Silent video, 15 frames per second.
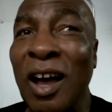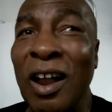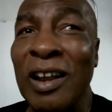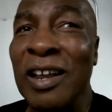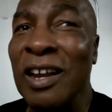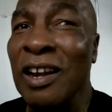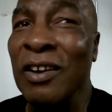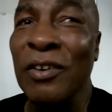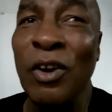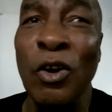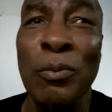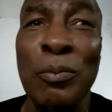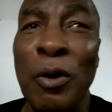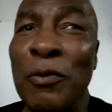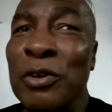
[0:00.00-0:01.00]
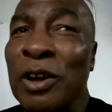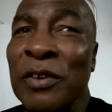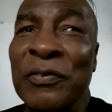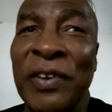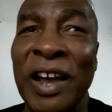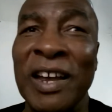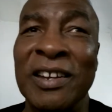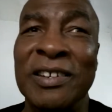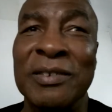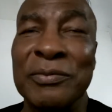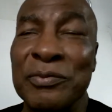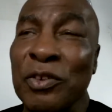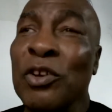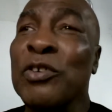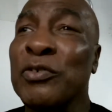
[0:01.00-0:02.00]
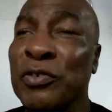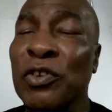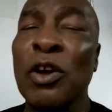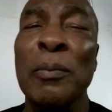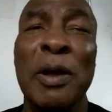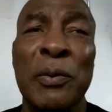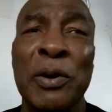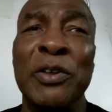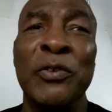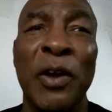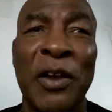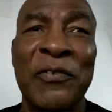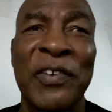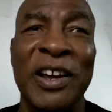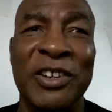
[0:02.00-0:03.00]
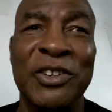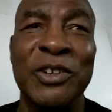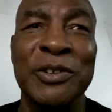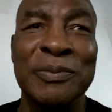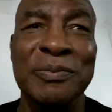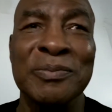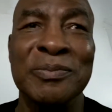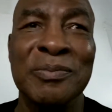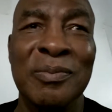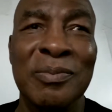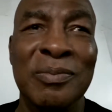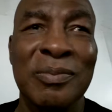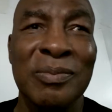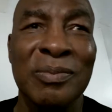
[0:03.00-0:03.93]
it. Ollie and Larry Holmes both were good fighters. Floyd Mayweather was a great fighter too.